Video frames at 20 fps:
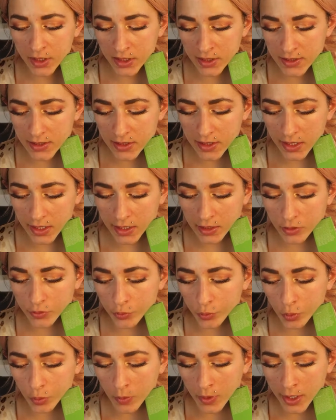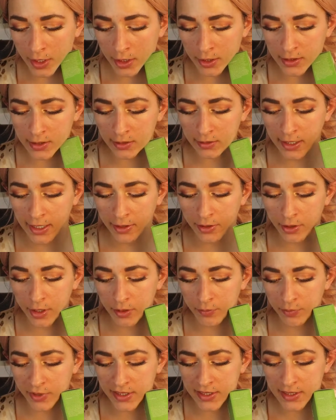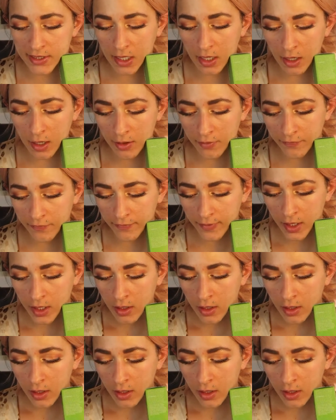minutes, add cool water to lather and rinse off.